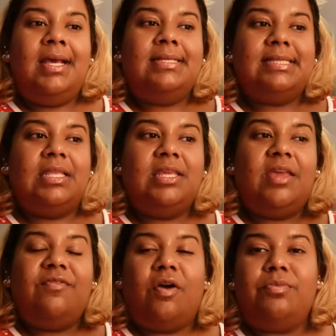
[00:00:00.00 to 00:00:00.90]

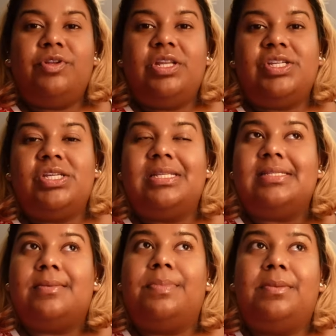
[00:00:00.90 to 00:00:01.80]
skincare formulation
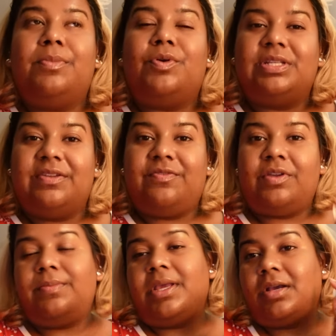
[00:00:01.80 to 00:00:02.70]
is a bit more
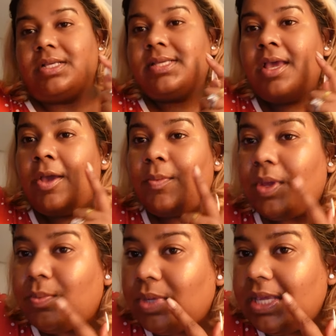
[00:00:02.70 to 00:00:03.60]
different because
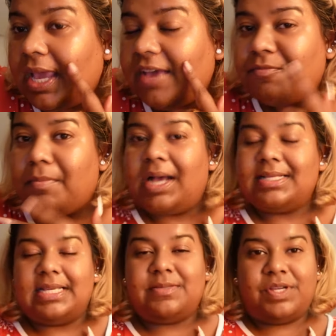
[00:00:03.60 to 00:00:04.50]
when we have
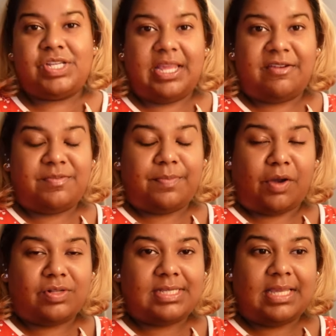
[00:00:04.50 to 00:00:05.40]
marks, especially as
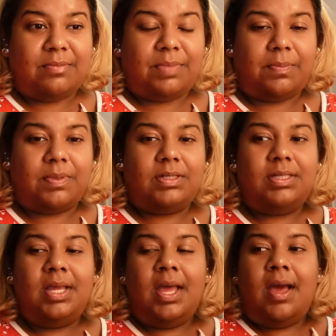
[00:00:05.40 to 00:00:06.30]
brown skin
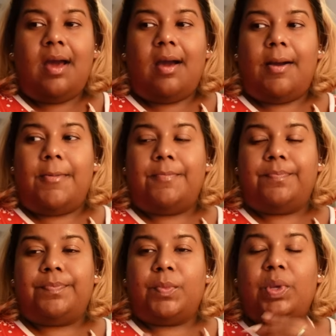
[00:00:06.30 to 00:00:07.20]
people,
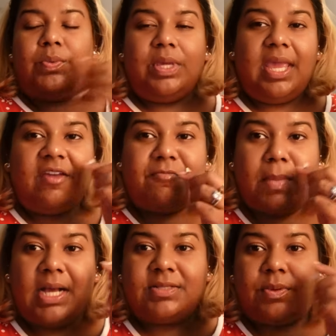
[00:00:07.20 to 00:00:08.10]
when we have
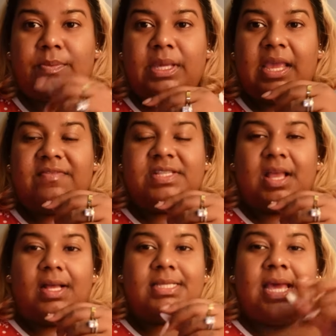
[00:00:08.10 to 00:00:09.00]
marks, when we have
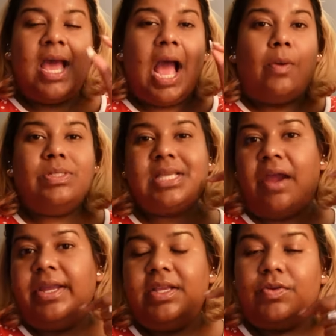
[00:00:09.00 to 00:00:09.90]
scars, our
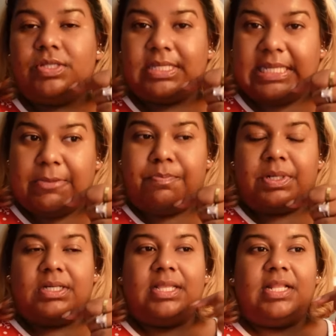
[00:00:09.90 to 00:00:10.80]
scarring goes
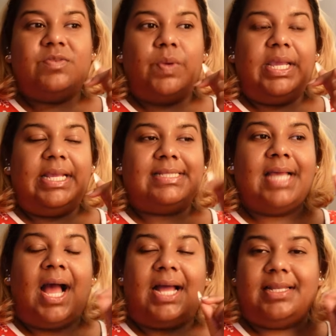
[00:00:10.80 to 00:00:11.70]
deeper. That's why it's
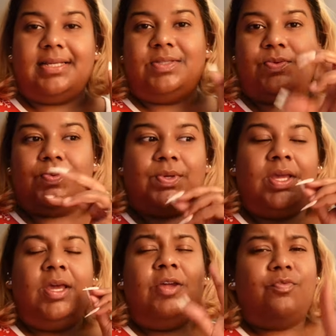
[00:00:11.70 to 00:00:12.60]
harder to
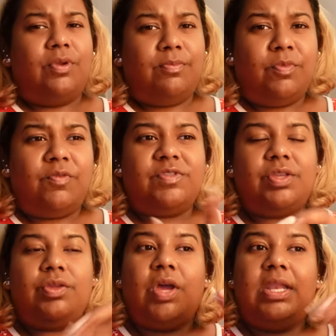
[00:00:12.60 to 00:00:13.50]
remove. So
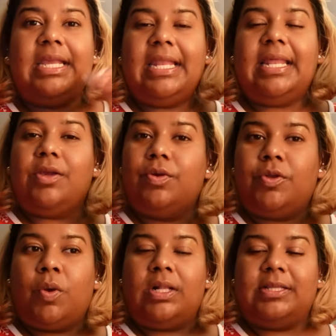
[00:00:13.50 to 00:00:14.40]
you gotta get like
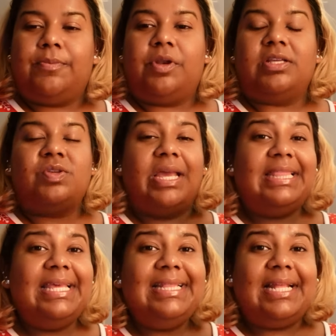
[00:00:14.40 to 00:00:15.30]
good quality products. So I
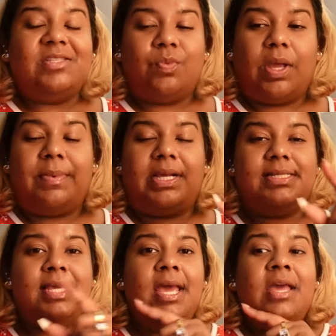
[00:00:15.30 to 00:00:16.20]
think that's why,
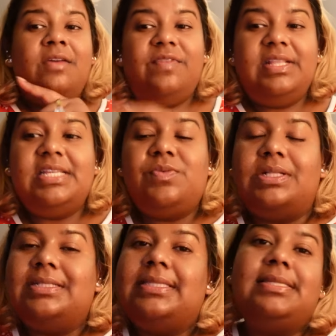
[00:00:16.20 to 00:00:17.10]
because Vintage
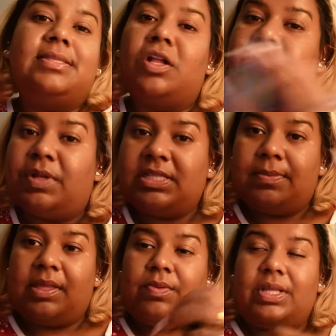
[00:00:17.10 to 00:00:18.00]
Wellness, this is not
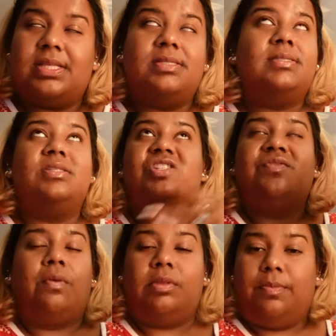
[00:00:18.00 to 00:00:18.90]
sponsored by the way, this
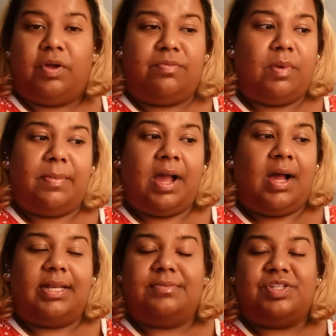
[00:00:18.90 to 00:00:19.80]
just from the bottom of my
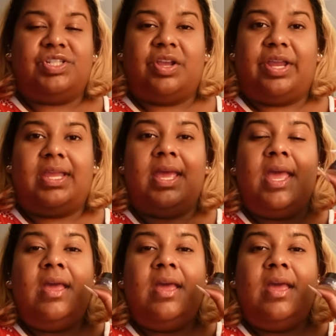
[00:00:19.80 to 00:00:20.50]
heart, I'm just sharing.